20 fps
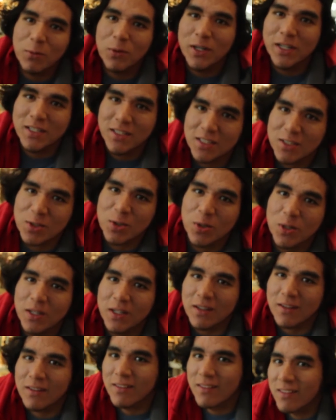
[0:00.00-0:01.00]
were in
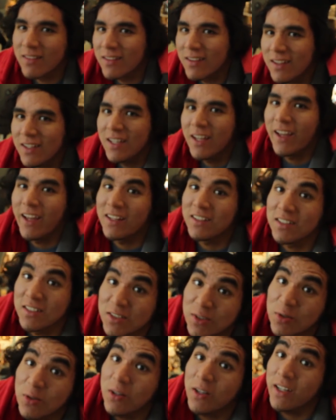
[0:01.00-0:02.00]
Detroit. And
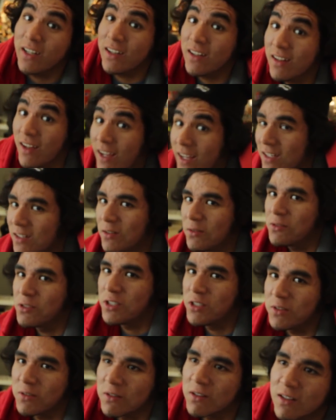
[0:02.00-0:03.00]
Detroit ain't no
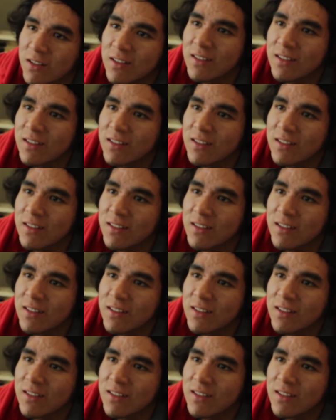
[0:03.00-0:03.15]
joke.